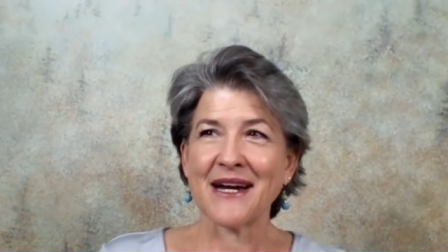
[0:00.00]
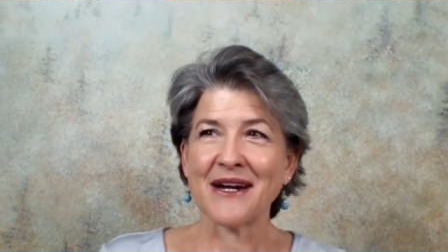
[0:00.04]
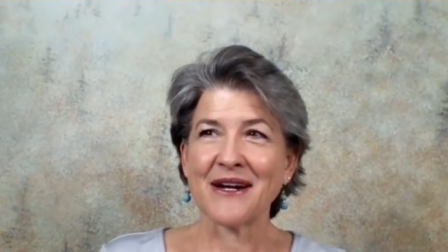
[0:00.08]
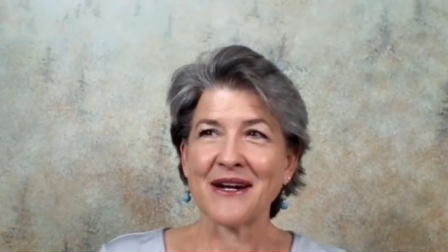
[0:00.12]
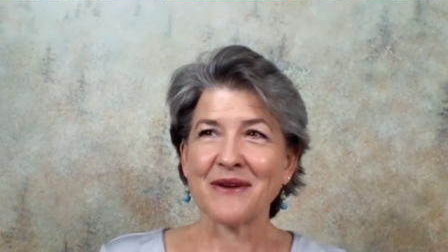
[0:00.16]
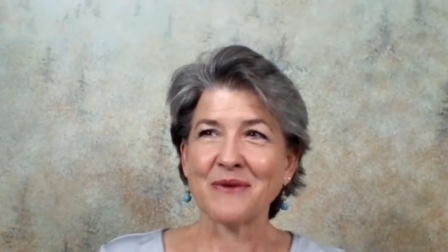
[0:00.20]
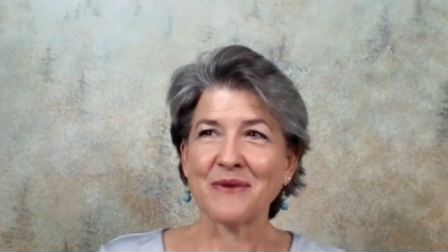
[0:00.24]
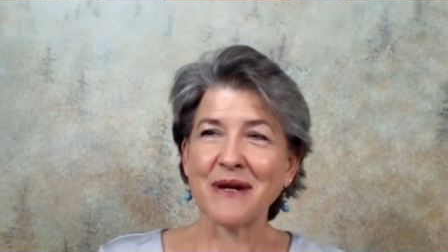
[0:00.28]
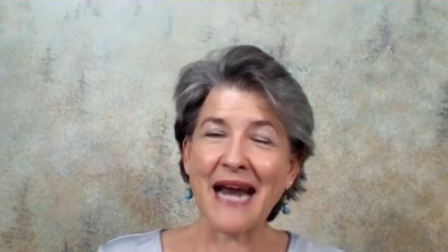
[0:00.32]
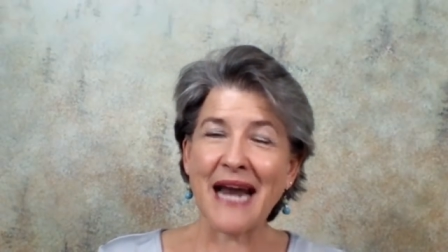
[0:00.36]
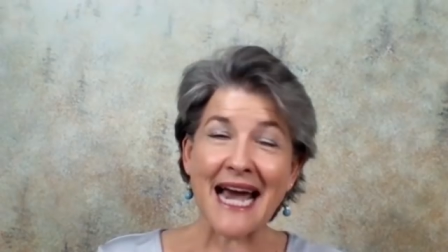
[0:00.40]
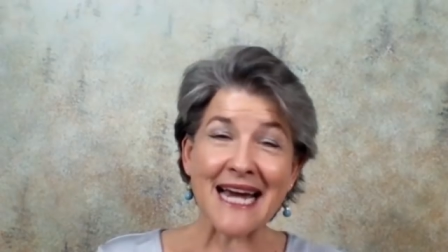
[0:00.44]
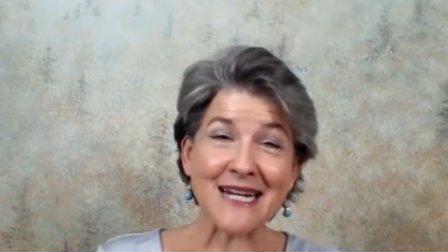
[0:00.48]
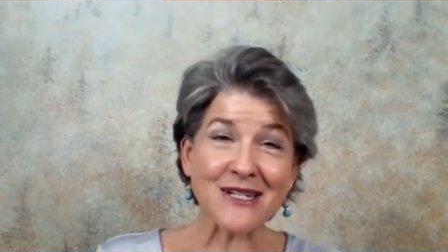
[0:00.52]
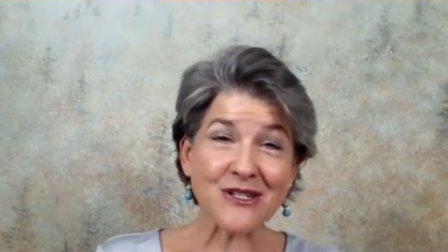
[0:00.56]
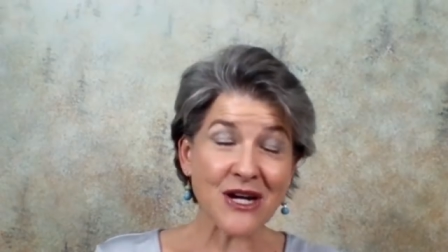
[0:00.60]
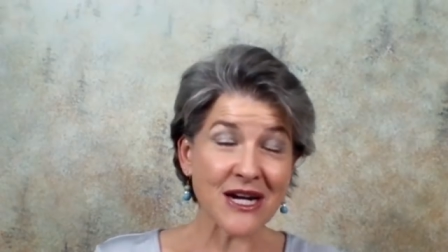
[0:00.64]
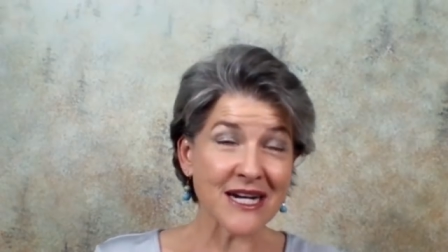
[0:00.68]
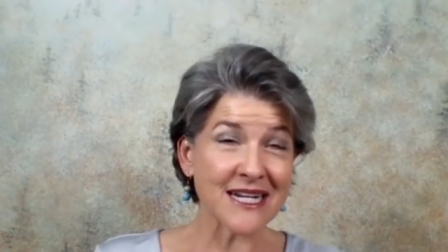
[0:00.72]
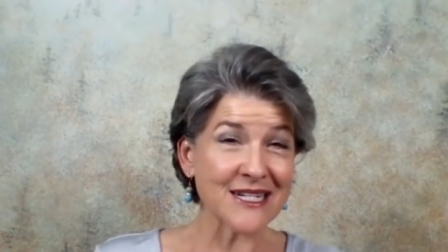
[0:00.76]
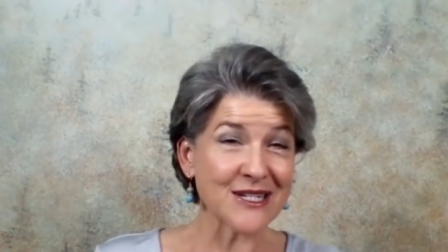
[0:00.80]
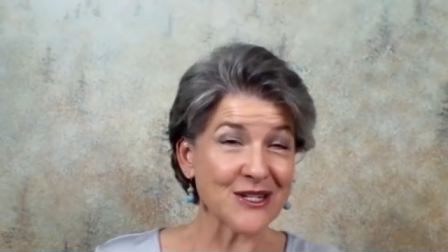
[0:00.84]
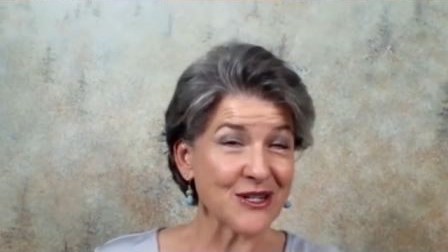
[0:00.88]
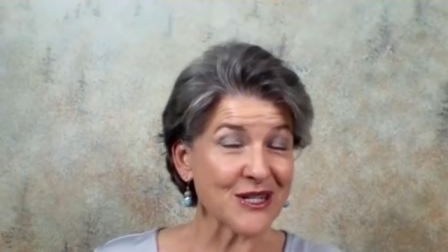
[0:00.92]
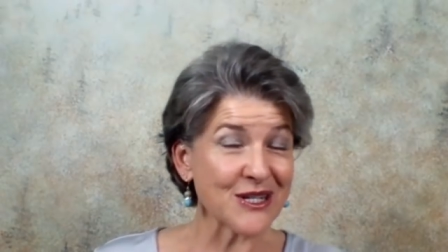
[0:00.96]
what I
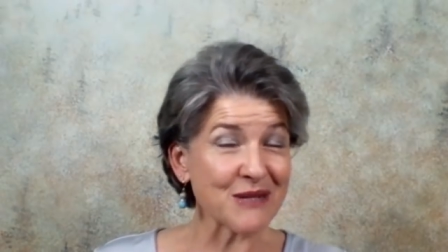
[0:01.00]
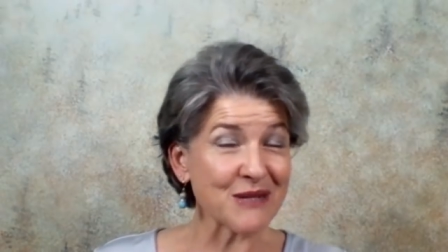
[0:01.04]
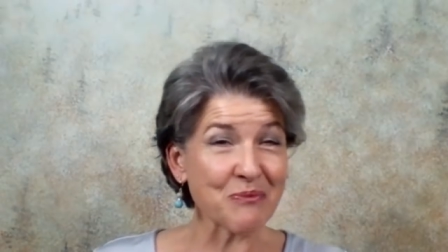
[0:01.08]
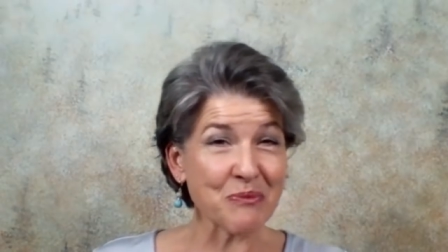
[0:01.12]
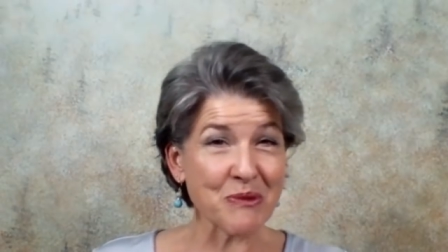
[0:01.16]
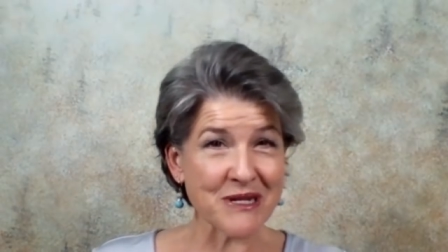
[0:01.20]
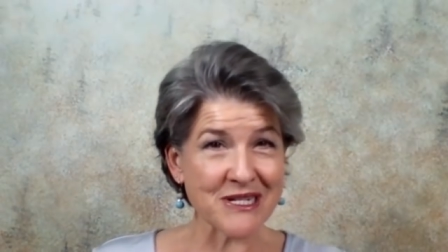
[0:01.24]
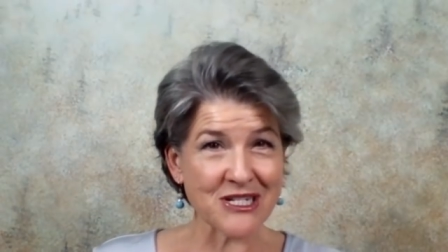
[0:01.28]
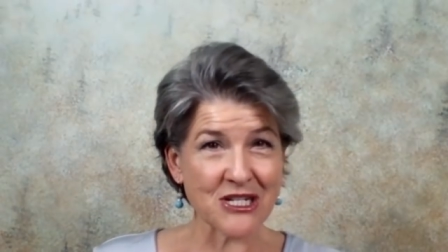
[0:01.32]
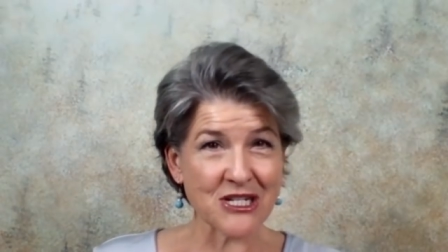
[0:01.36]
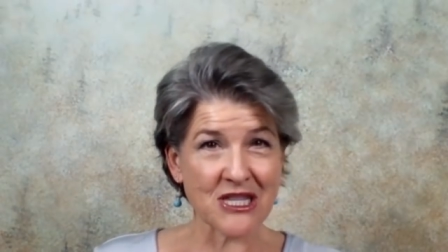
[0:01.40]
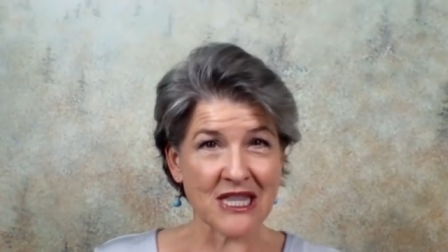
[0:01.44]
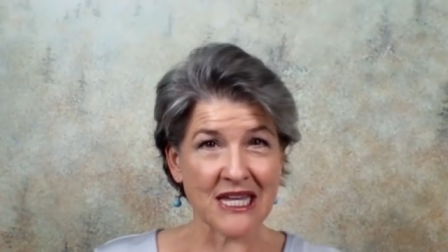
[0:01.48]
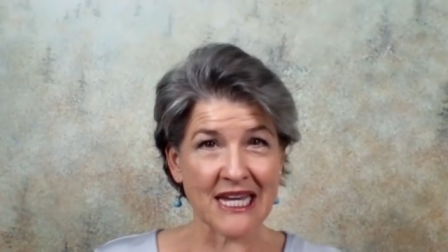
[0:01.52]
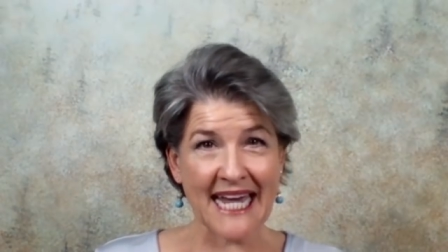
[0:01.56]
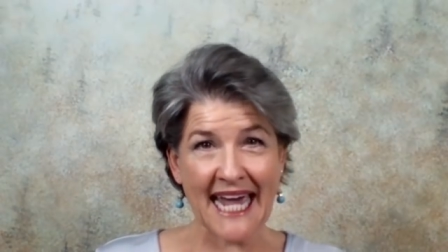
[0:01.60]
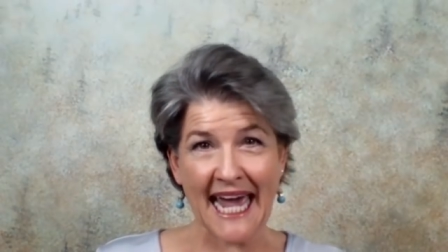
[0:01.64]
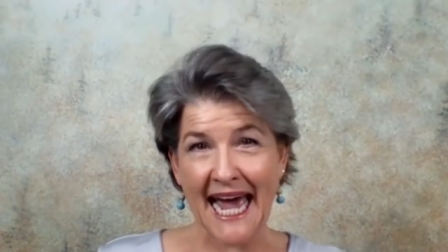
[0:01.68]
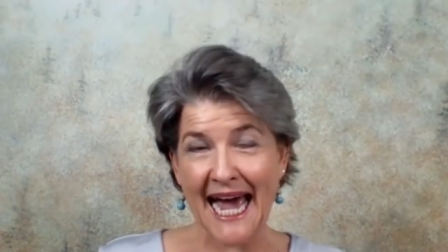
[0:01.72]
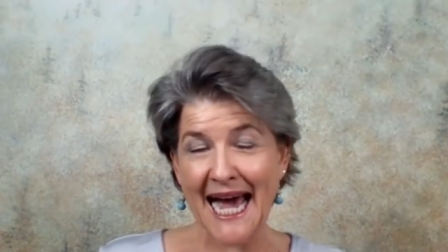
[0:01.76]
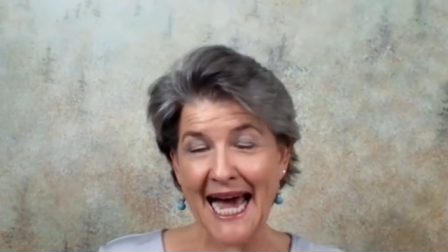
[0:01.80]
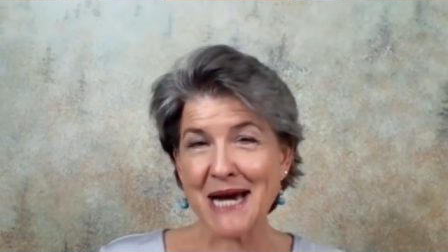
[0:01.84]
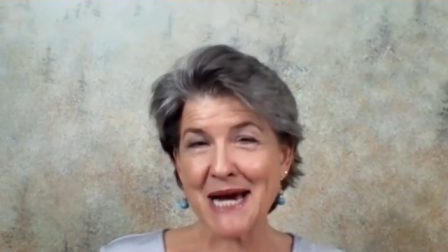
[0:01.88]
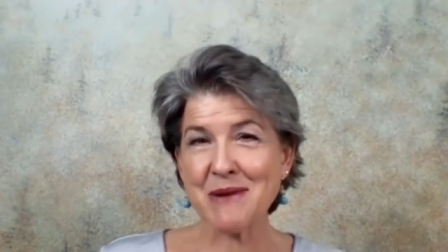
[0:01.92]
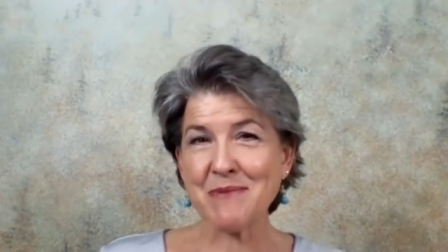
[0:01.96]
try to do to bridge the
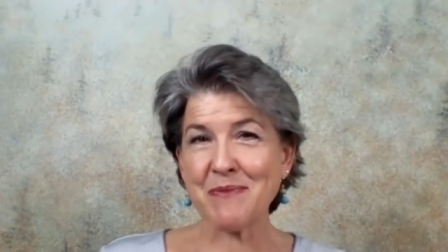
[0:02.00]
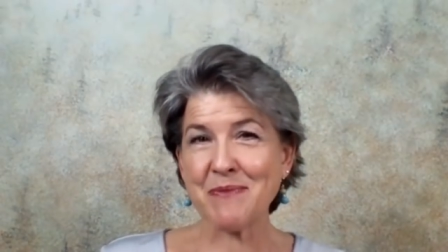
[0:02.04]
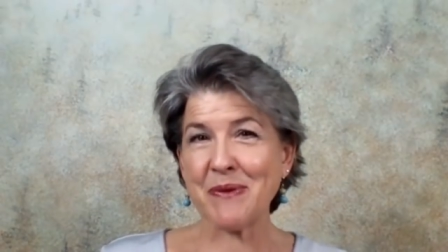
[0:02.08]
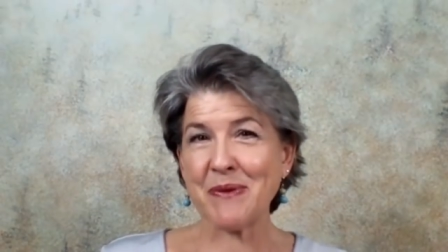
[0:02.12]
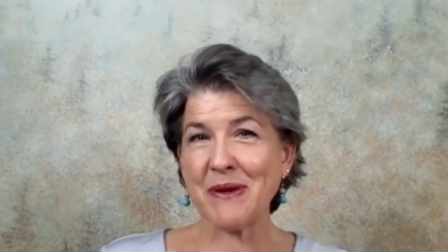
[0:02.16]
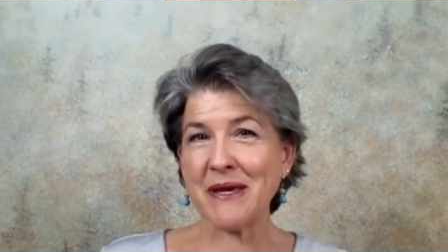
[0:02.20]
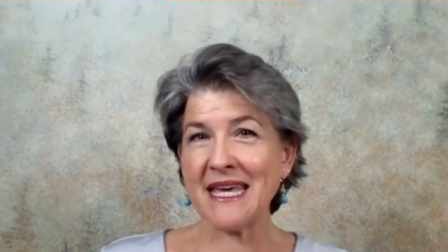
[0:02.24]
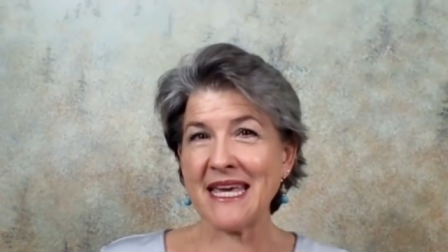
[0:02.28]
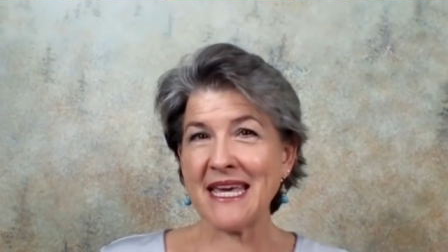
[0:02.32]
gap